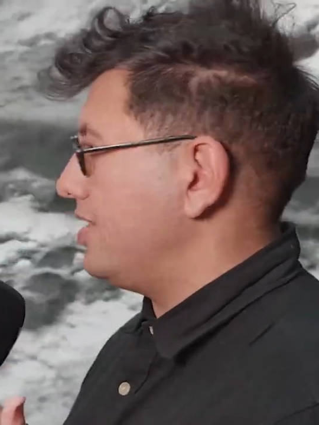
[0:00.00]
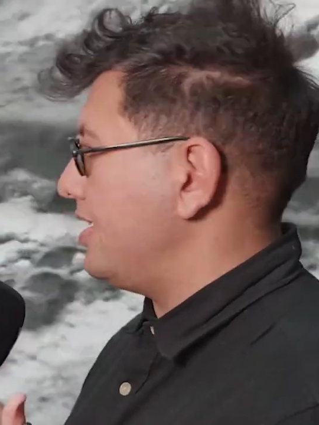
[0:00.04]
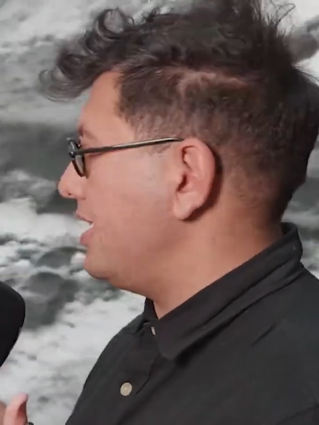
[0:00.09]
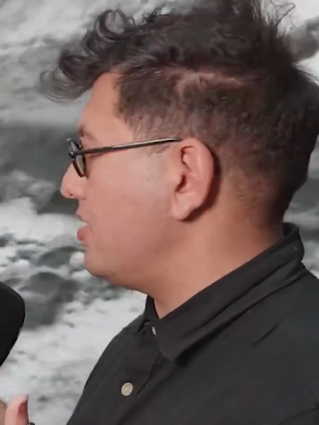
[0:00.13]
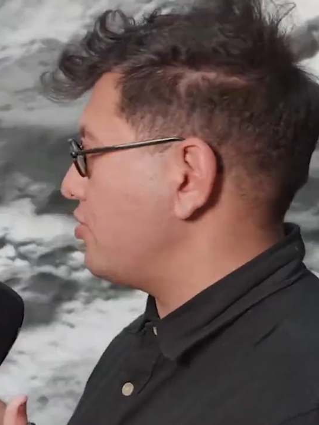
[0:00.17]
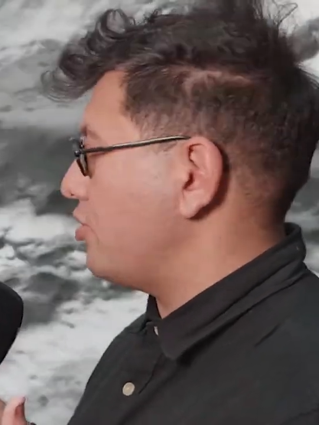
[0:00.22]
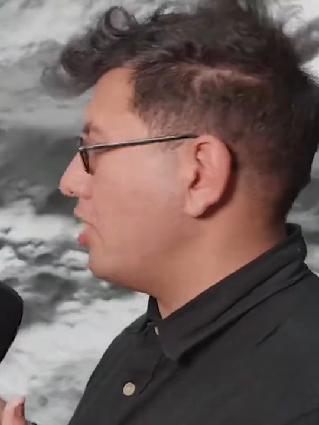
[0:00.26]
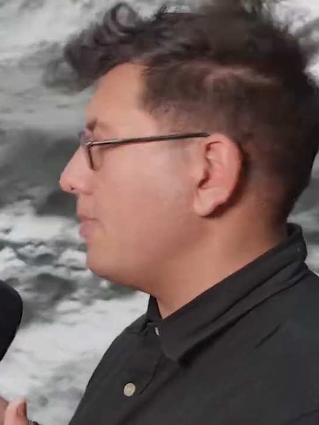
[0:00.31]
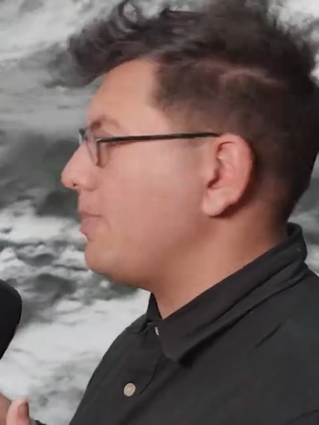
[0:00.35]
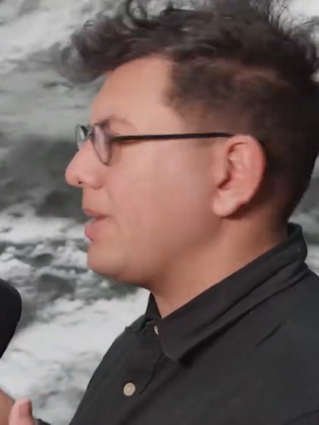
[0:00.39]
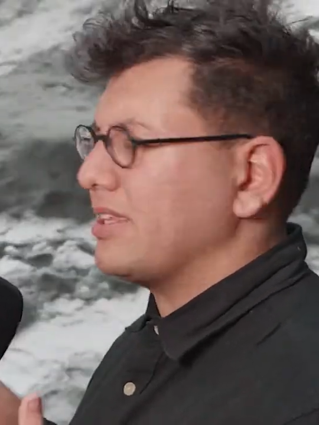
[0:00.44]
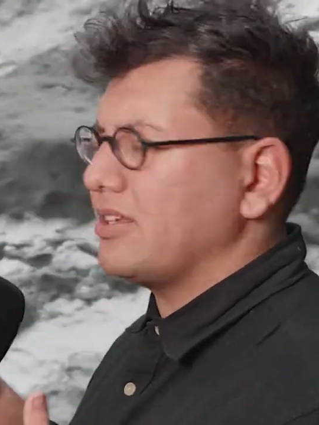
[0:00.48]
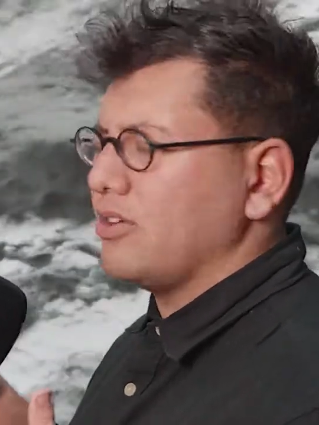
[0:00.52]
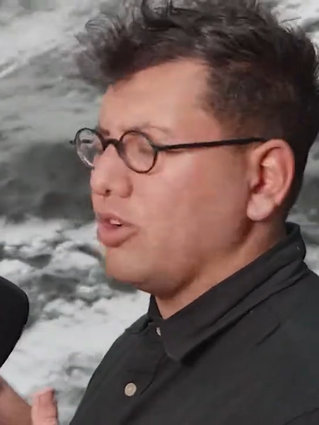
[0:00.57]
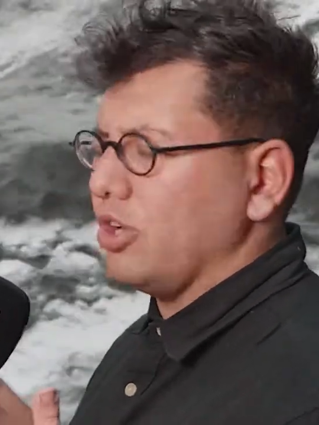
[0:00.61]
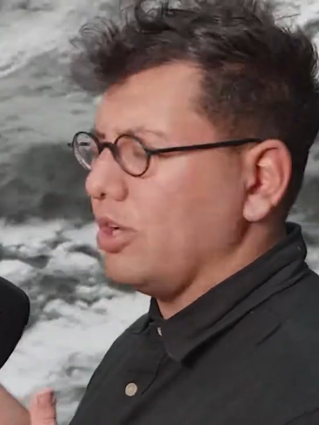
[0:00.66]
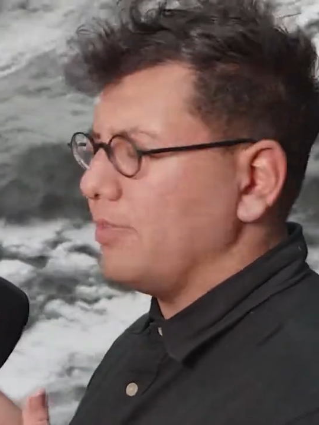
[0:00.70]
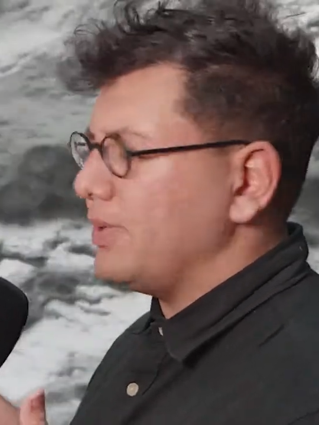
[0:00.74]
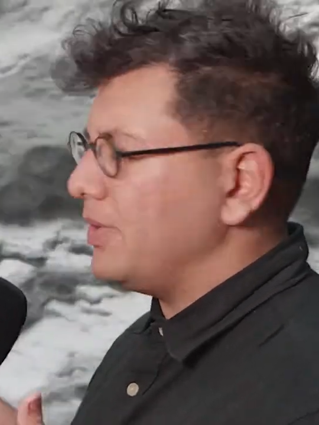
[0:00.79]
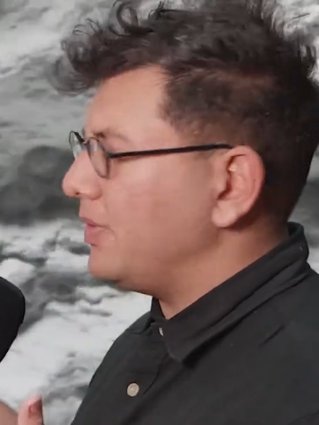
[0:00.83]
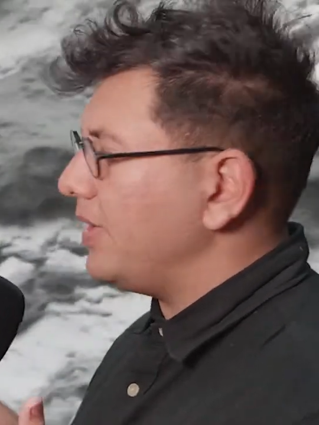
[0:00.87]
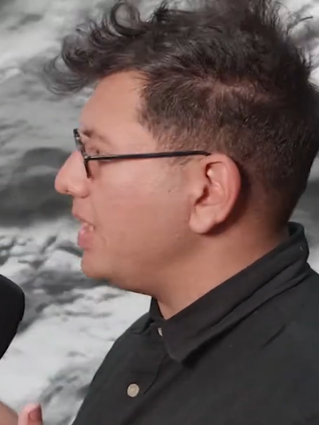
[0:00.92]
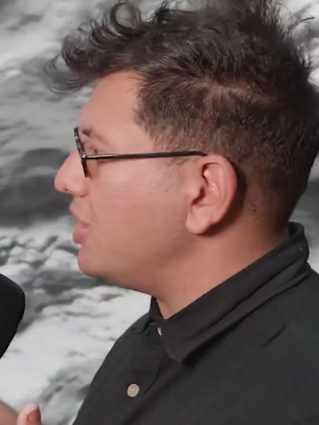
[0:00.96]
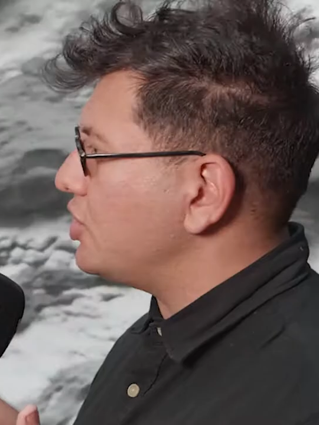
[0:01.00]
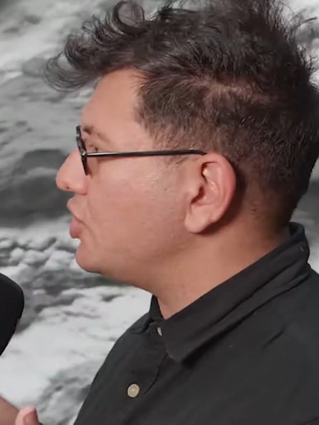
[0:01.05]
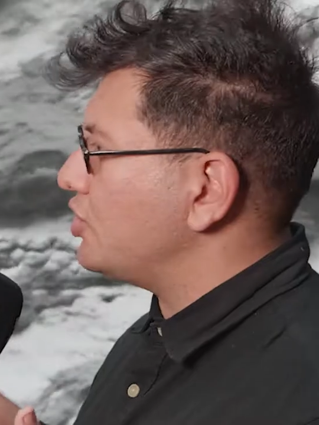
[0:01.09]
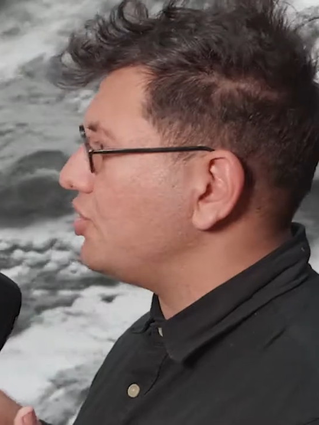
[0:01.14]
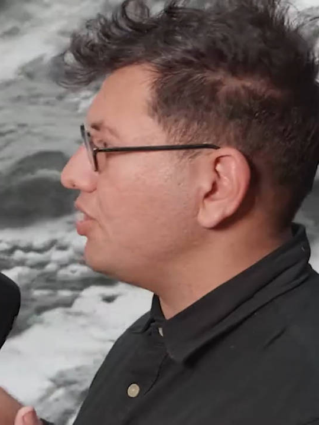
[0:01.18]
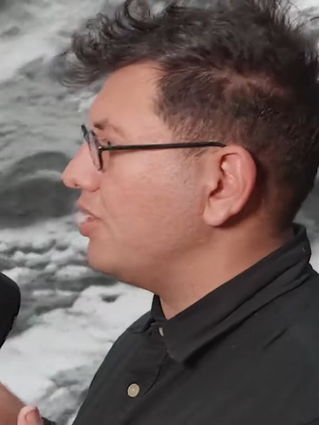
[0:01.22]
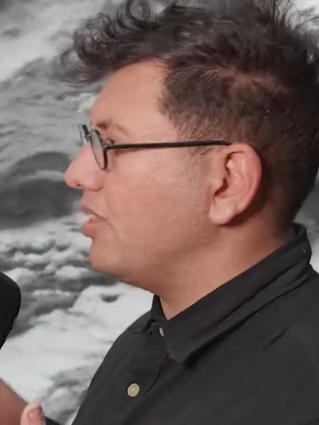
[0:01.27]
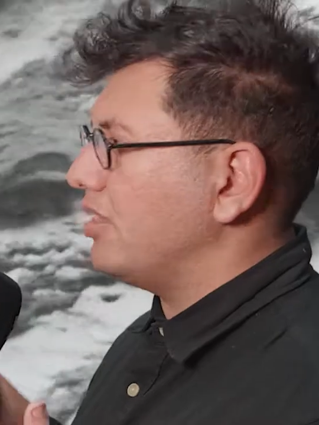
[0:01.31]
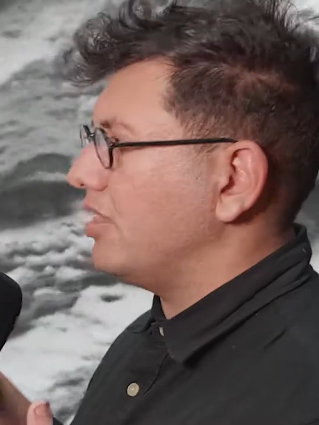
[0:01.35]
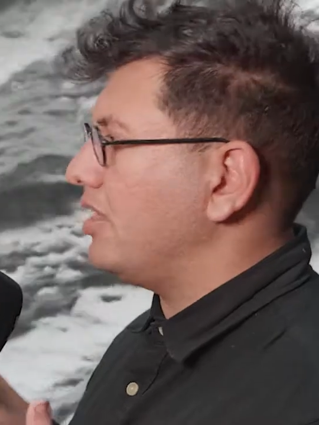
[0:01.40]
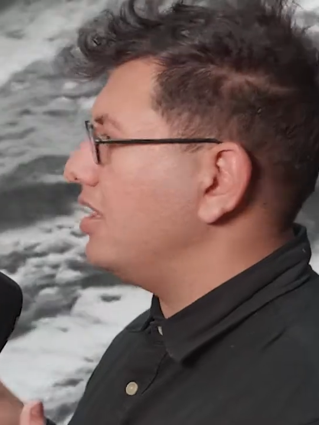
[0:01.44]
It has all about
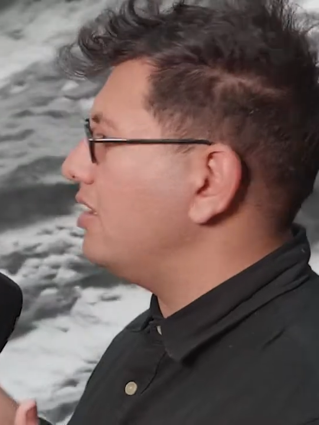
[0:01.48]
collaboration,